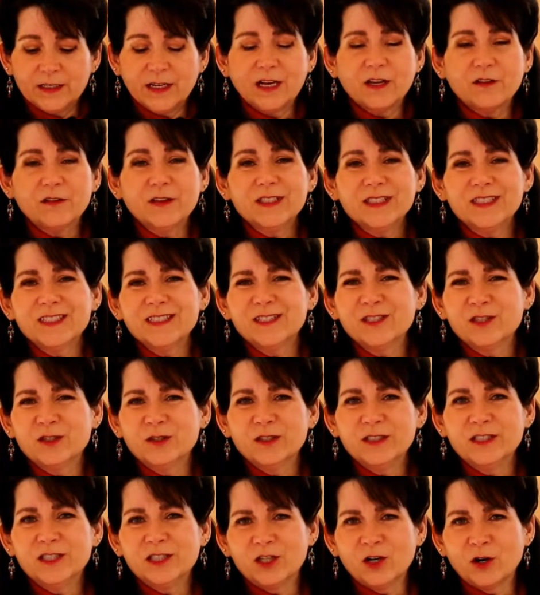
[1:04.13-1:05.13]
now this is a
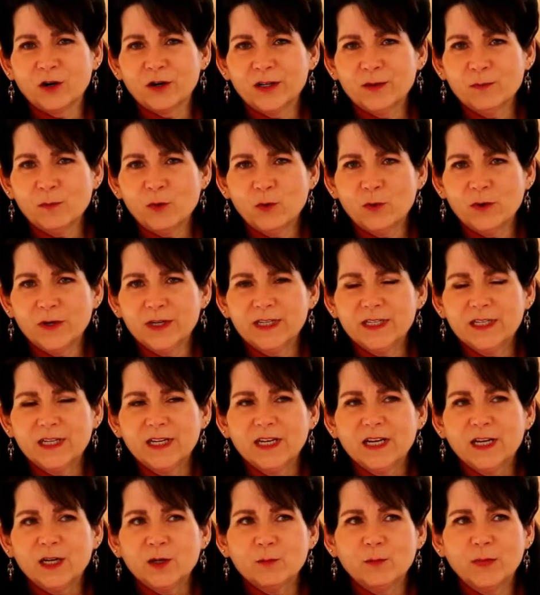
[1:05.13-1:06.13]
good starting point,
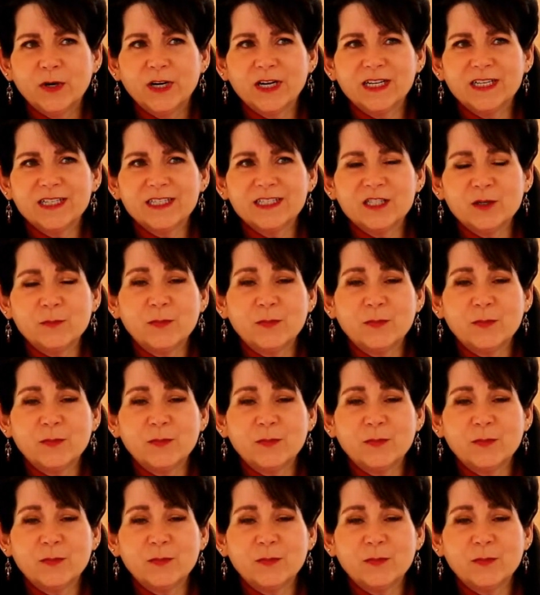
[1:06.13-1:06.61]
but